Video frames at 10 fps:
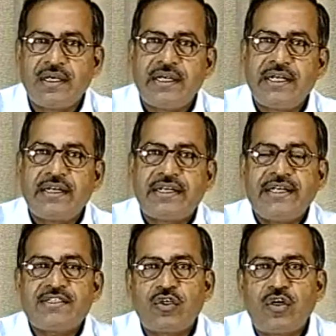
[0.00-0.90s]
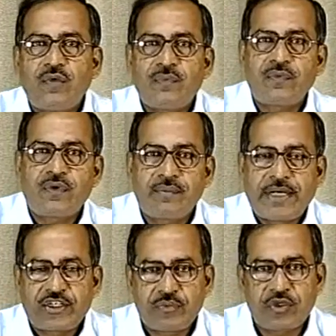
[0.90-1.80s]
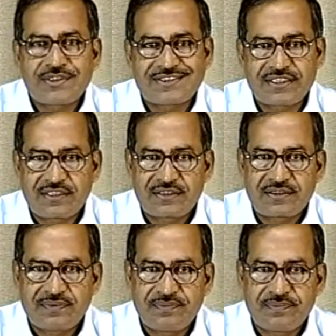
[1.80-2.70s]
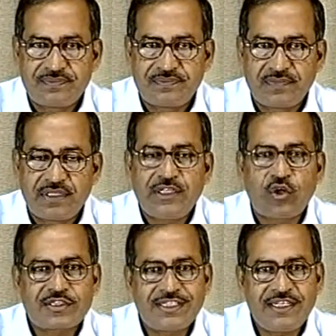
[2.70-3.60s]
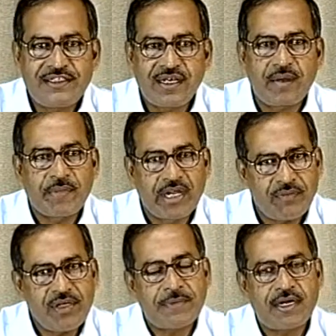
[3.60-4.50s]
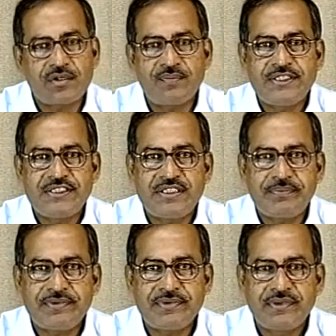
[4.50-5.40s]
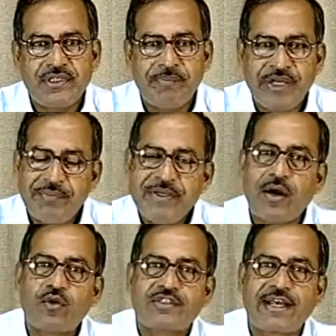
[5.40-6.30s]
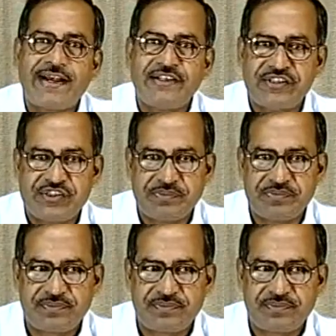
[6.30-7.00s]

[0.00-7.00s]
in case of microprocessors, the oscillator may be part of the chip, may be outside the chip.